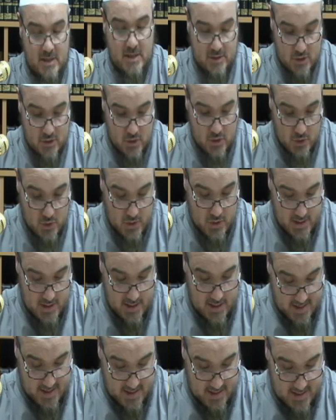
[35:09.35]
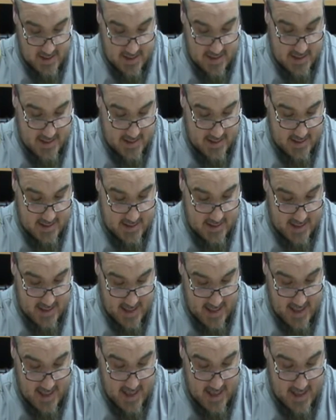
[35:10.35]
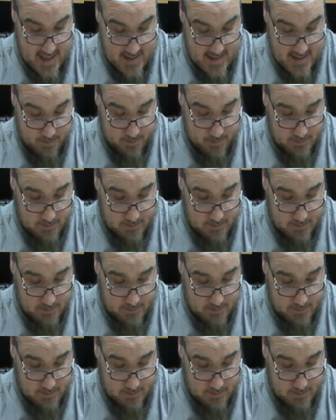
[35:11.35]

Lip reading: So this is the case.